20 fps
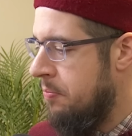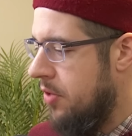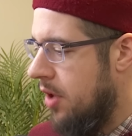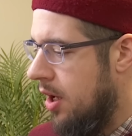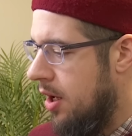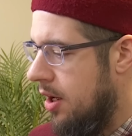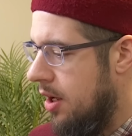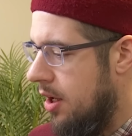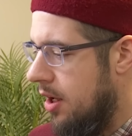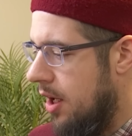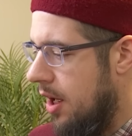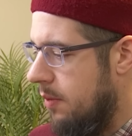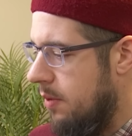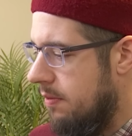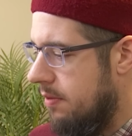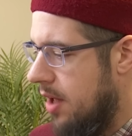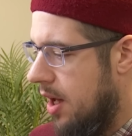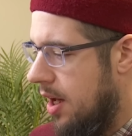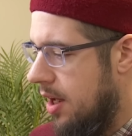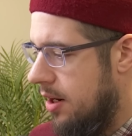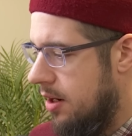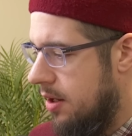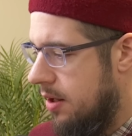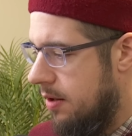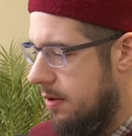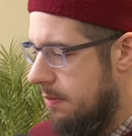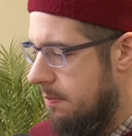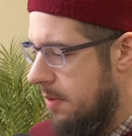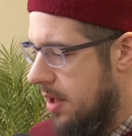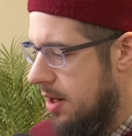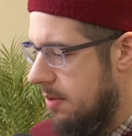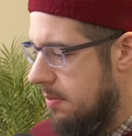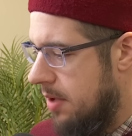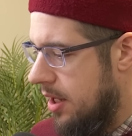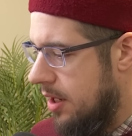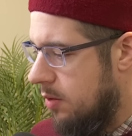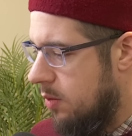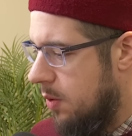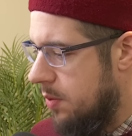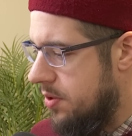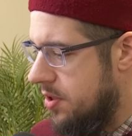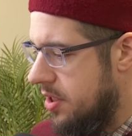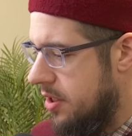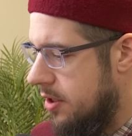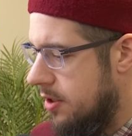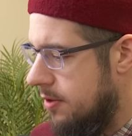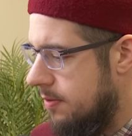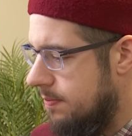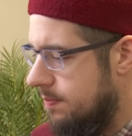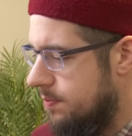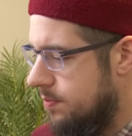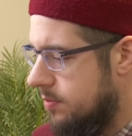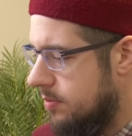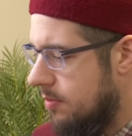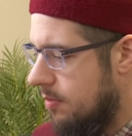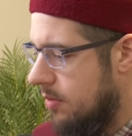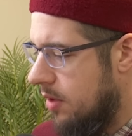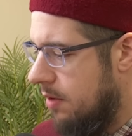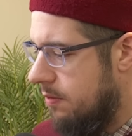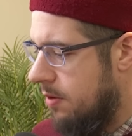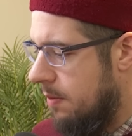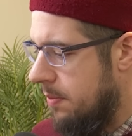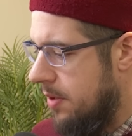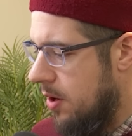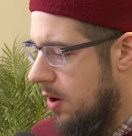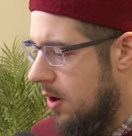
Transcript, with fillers: And we've got many, many quotes here from the